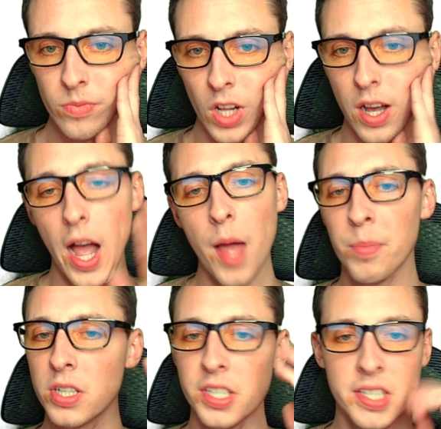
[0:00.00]
High
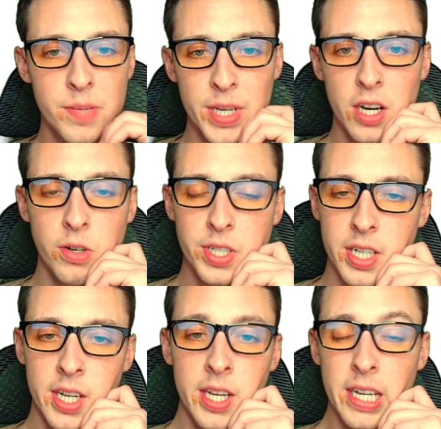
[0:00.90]
budget CBOs.
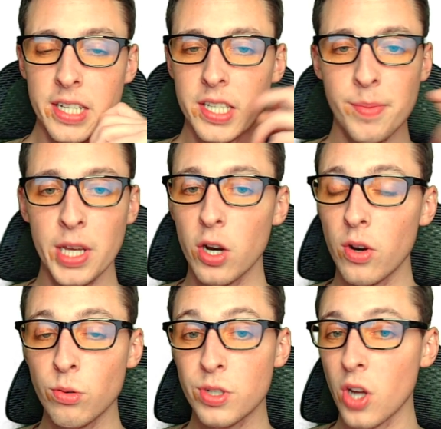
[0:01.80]

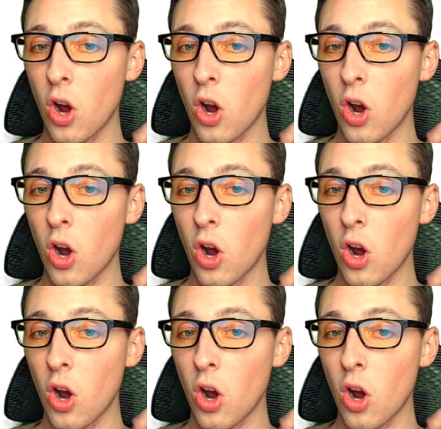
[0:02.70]
CBOs